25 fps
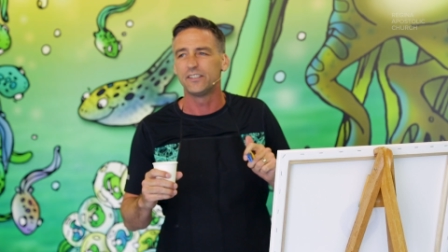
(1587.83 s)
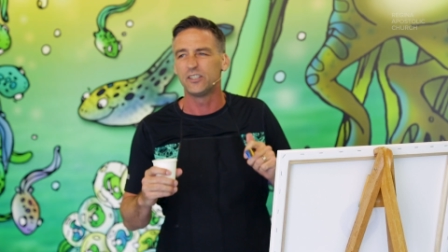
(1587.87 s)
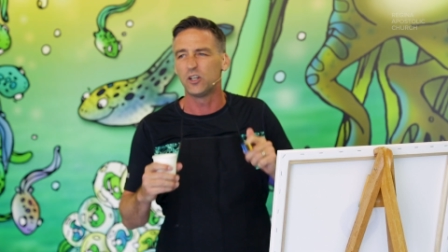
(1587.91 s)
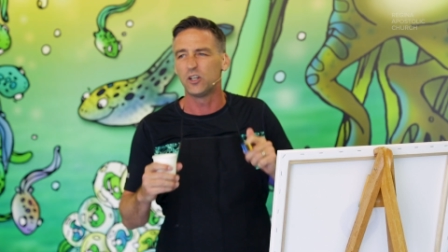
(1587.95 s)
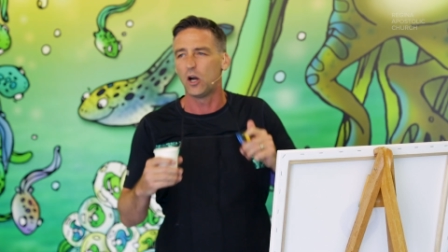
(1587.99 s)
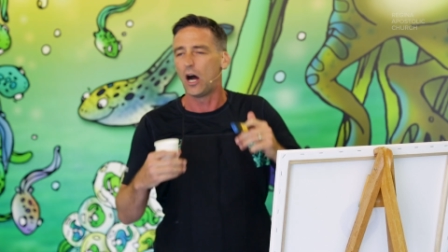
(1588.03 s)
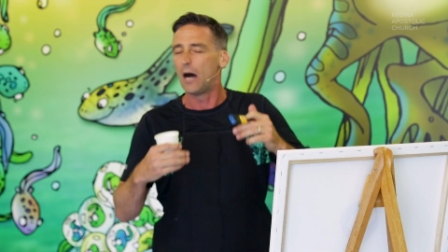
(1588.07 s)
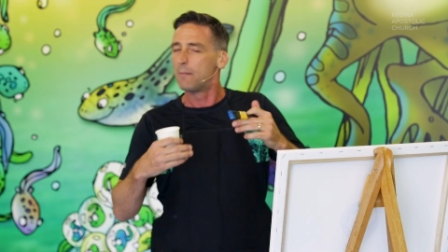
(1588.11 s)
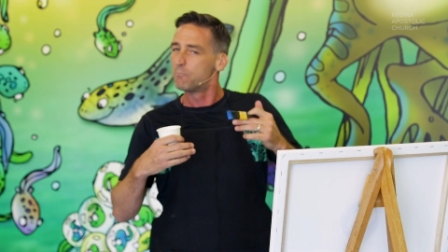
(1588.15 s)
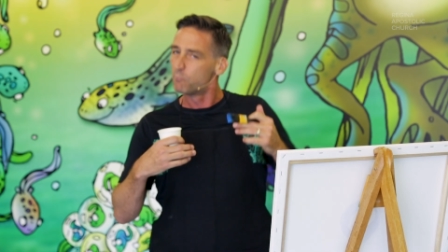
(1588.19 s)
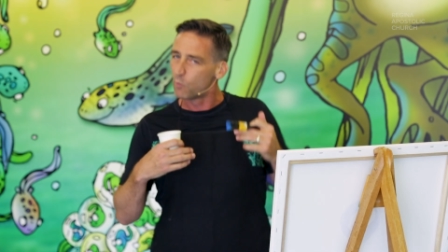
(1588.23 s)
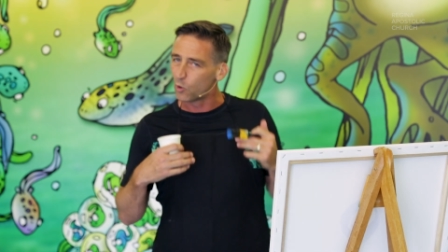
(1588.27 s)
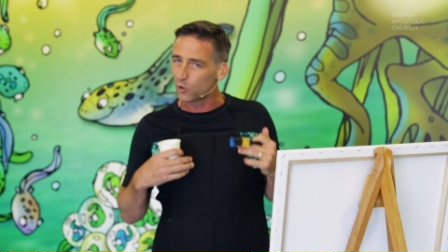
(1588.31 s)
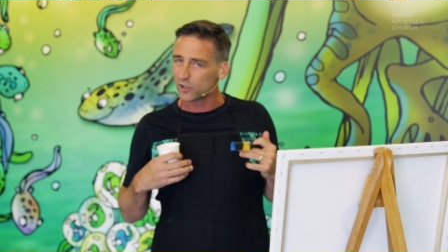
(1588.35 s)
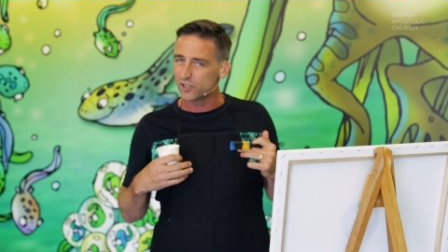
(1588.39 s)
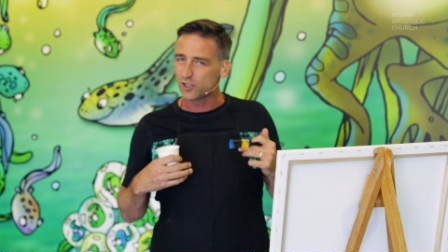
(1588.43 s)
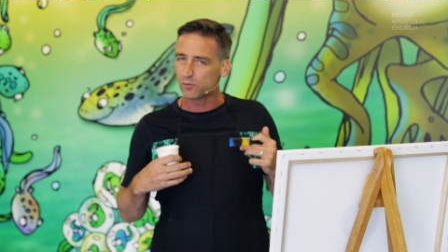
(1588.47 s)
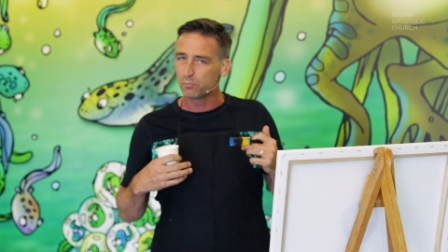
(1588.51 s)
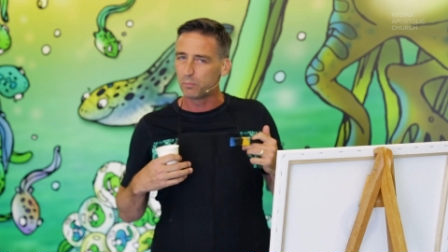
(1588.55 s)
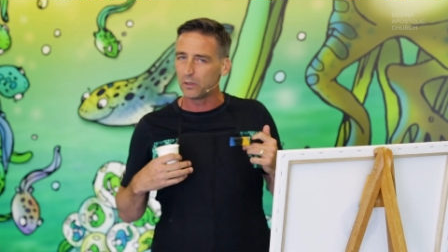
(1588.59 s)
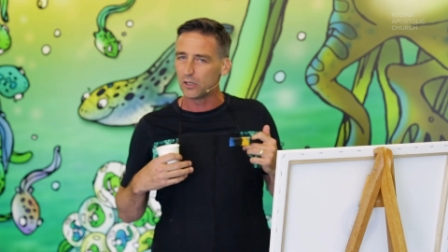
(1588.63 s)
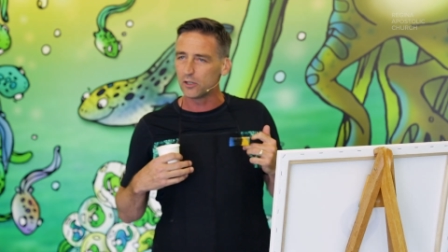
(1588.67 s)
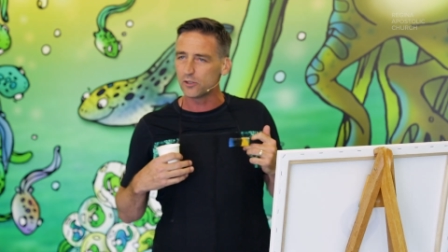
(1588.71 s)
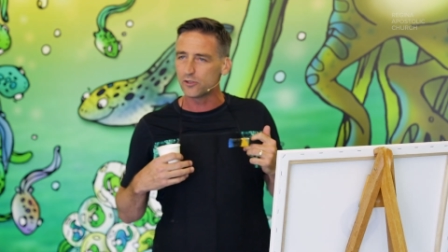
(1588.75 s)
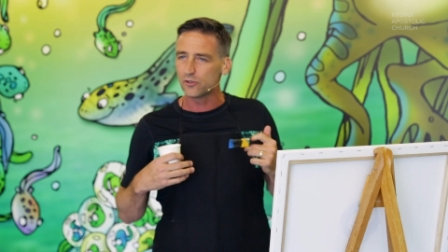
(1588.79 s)
you know, I'm more
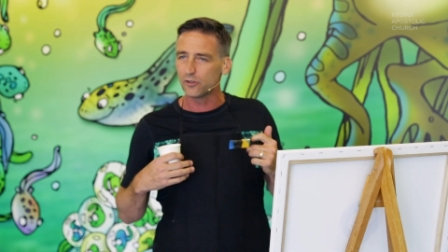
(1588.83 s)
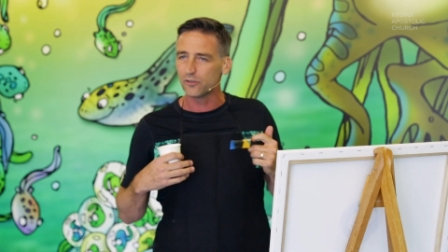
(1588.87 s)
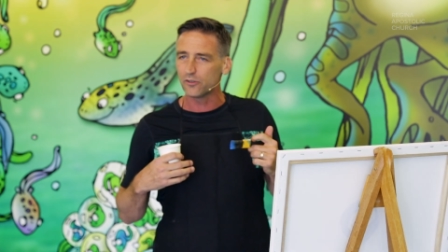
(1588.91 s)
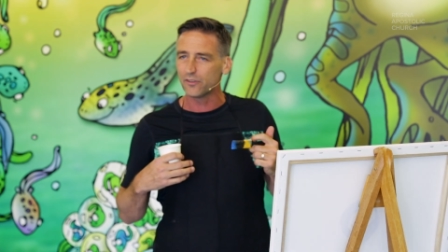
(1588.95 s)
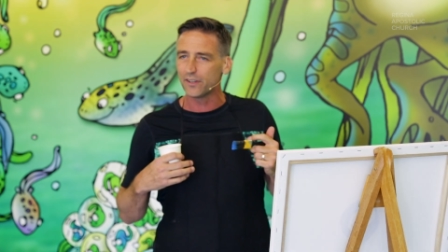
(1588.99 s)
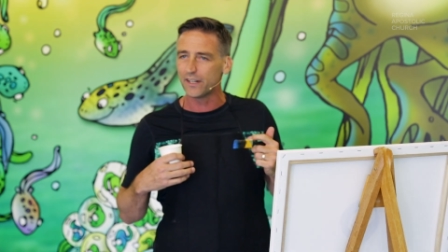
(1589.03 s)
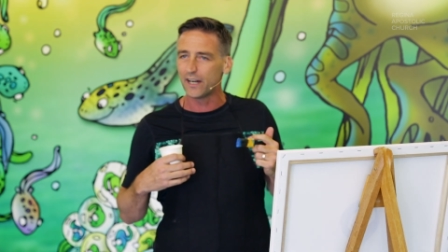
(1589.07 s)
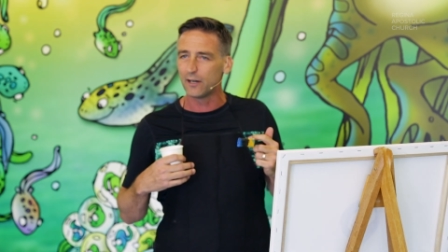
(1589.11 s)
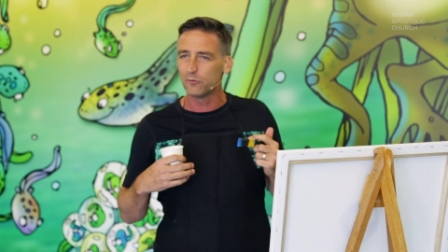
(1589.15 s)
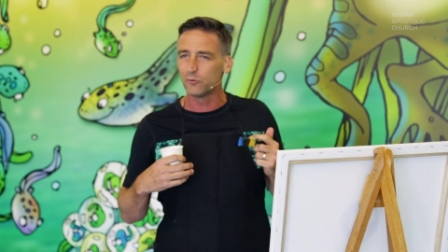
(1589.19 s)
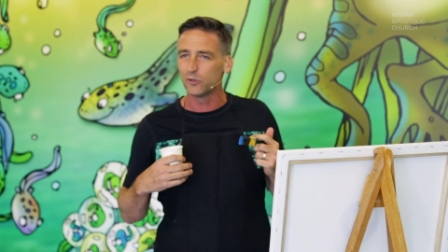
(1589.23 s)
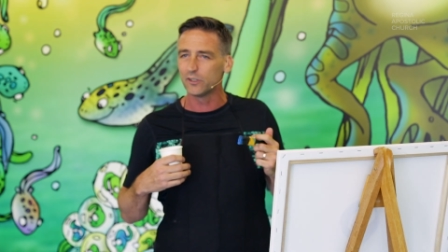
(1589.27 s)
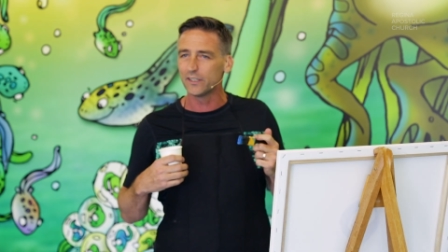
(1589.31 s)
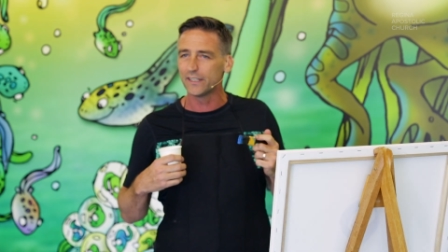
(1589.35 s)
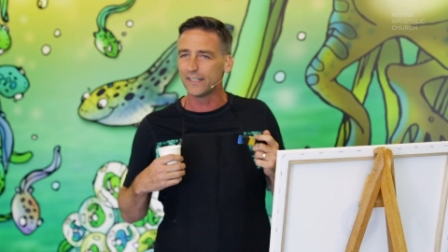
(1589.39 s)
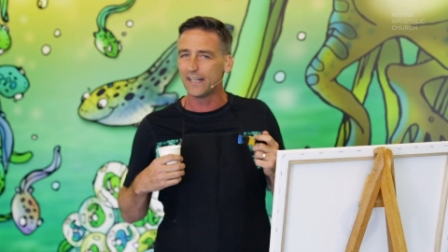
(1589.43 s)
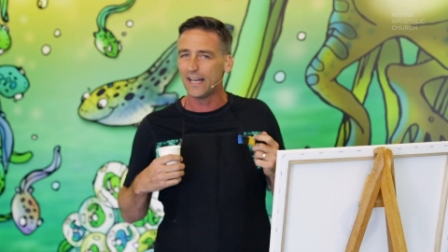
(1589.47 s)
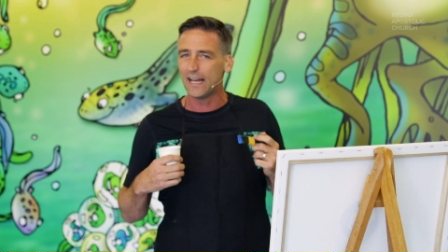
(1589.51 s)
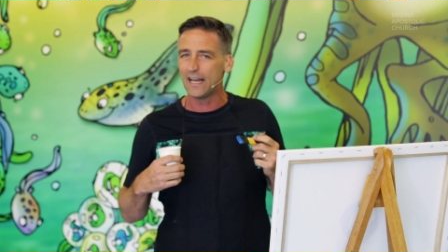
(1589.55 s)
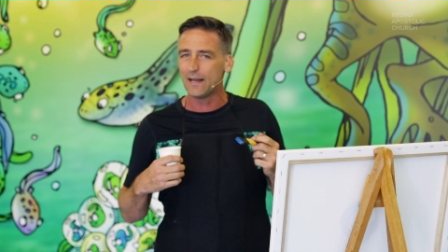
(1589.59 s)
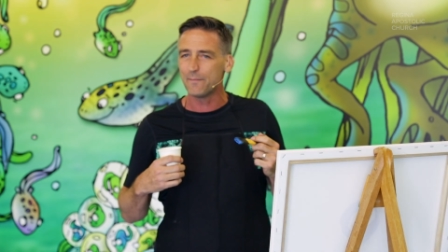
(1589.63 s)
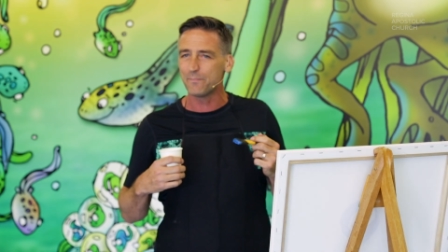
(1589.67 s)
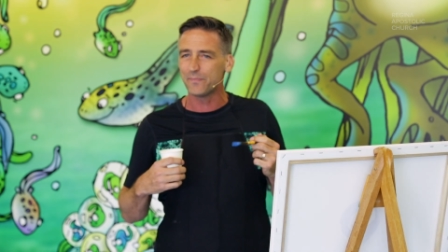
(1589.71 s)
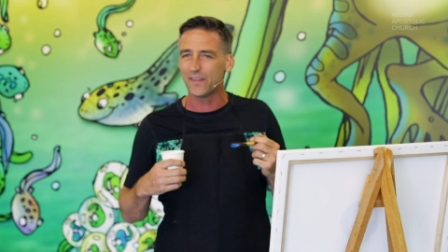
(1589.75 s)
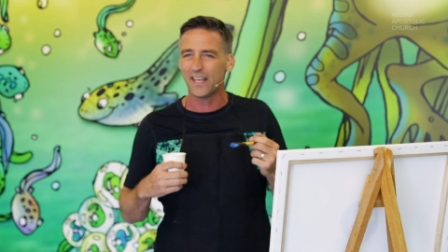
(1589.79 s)
spiritual than I really
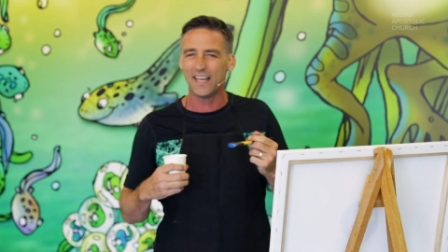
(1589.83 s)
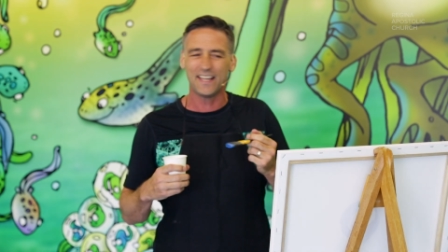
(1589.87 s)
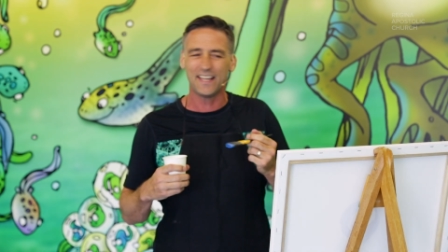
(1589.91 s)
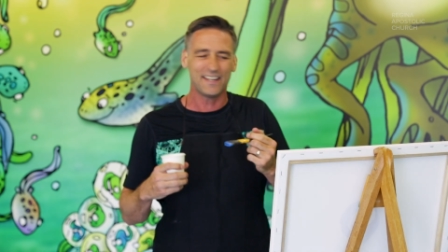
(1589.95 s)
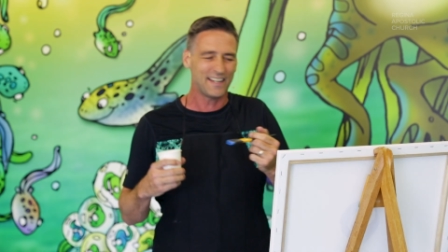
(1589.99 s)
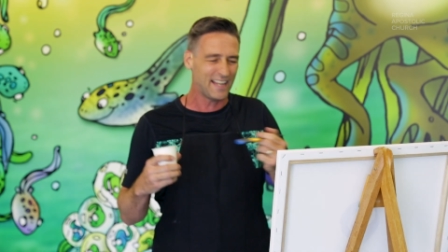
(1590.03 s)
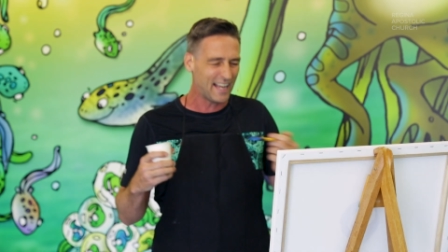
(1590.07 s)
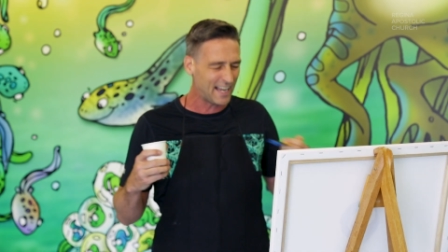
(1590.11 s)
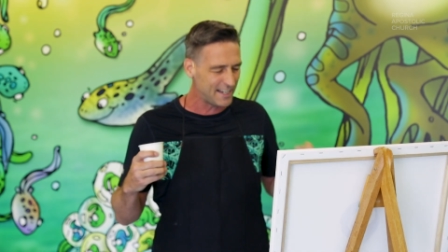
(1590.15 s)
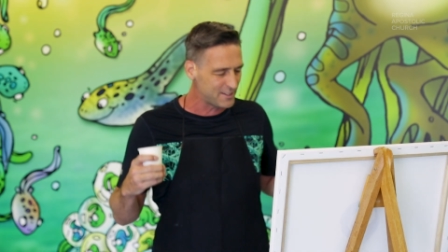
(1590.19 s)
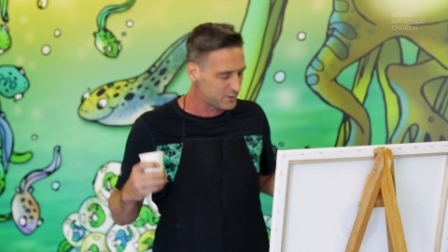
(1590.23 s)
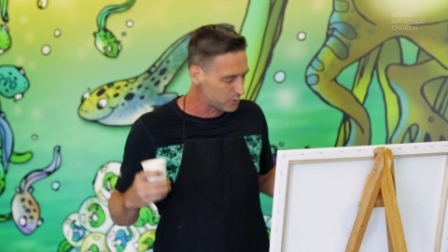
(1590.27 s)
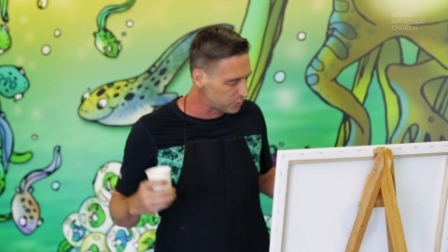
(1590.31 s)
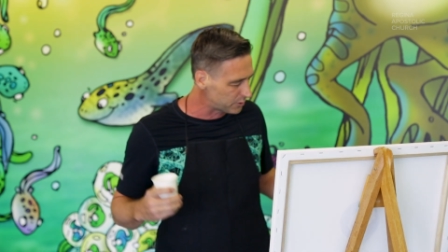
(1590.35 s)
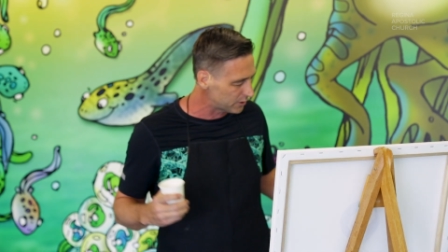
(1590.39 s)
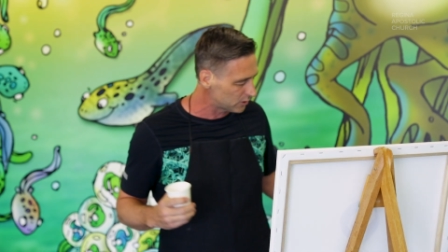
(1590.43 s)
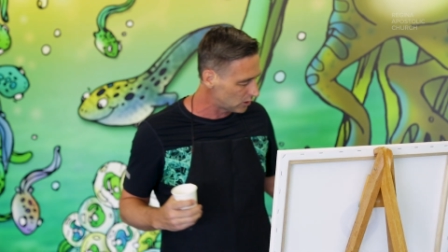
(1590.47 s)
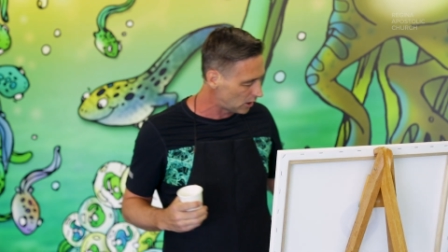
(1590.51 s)
am. And I do it a